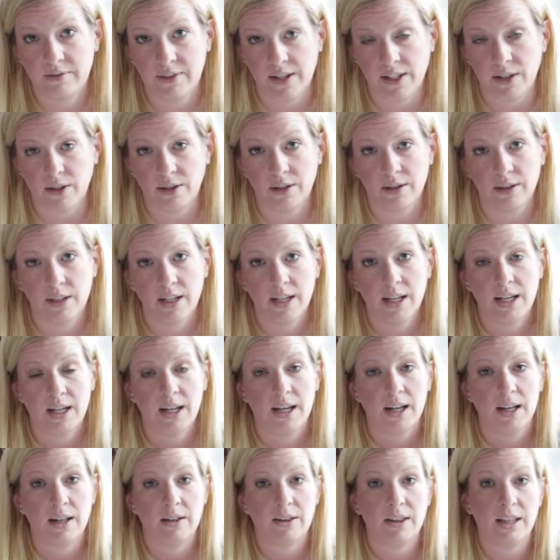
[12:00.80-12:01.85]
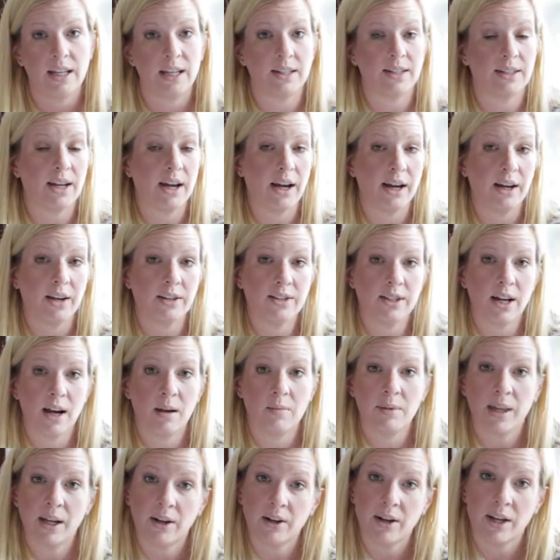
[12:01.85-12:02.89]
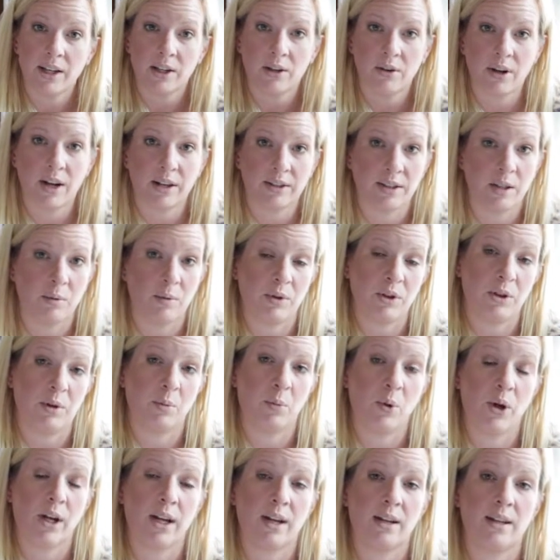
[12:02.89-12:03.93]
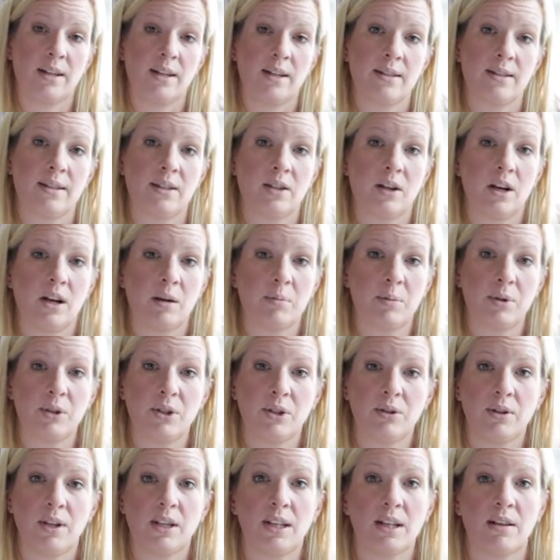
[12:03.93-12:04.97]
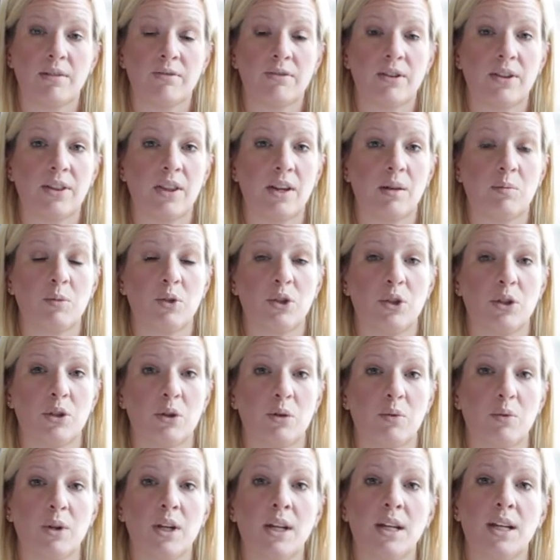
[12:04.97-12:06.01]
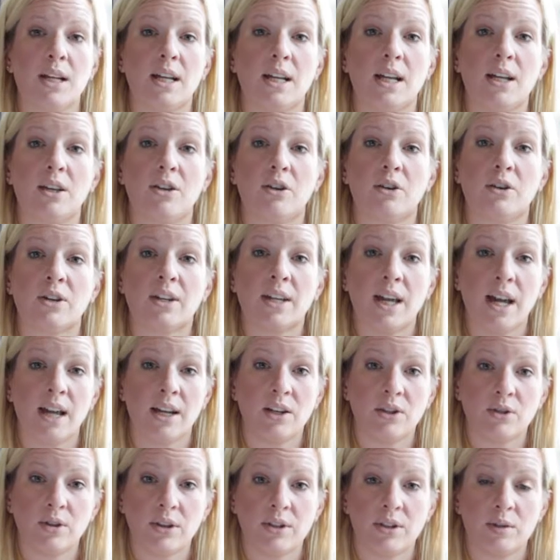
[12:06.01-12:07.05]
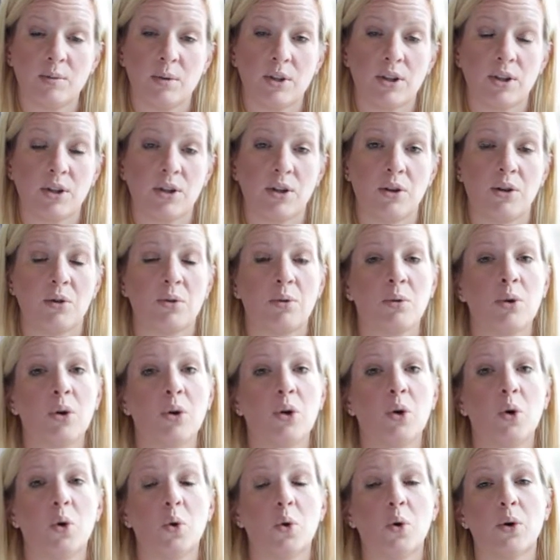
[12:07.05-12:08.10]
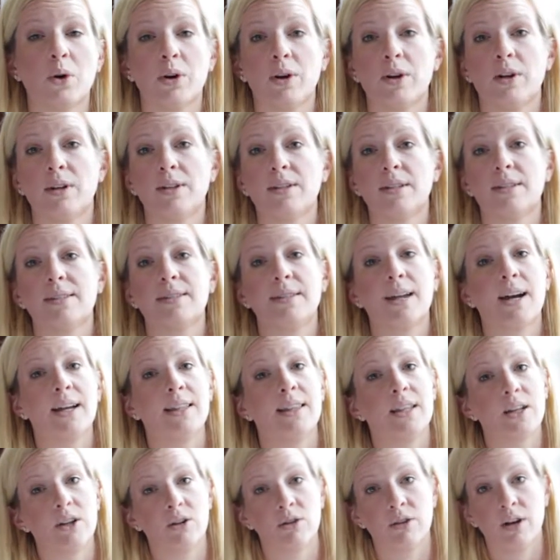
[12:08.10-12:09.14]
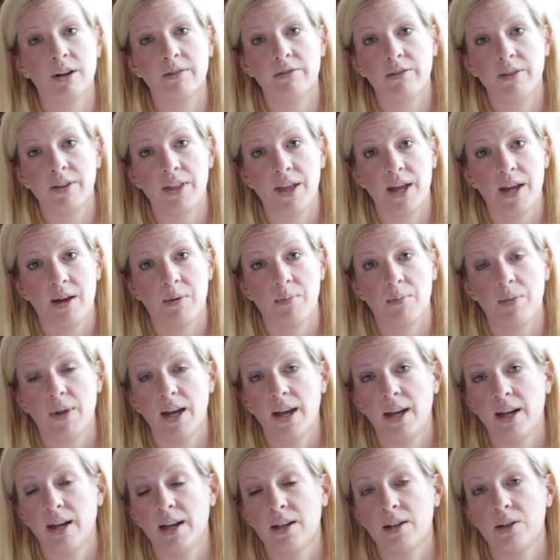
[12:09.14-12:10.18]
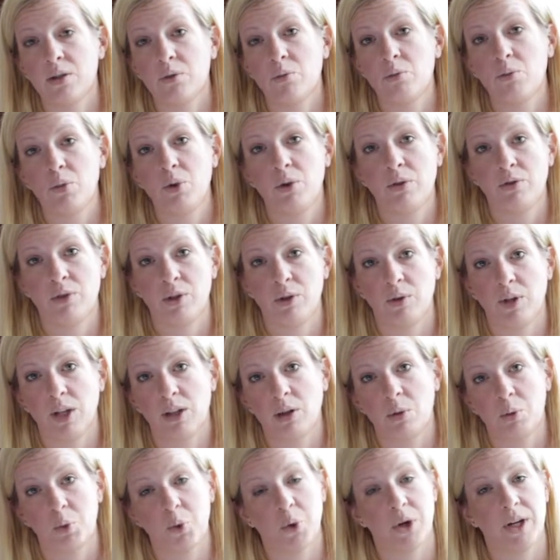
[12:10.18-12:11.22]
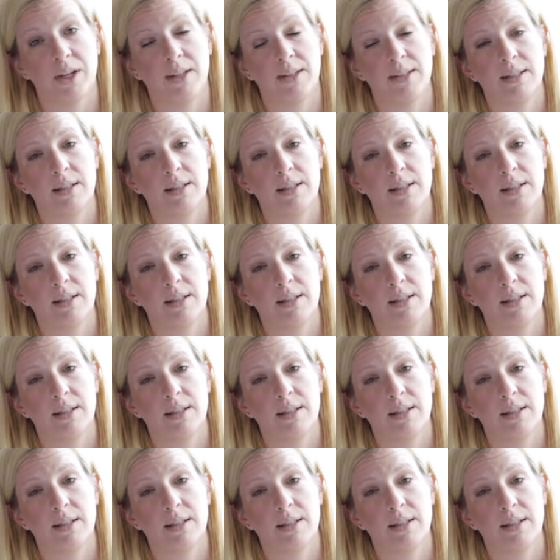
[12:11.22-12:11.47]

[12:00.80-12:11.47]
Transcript: funnel. The entire time they're interacting with your brand is an opportunity for them to either gain trust with you or decide that you're not for them and move to another point.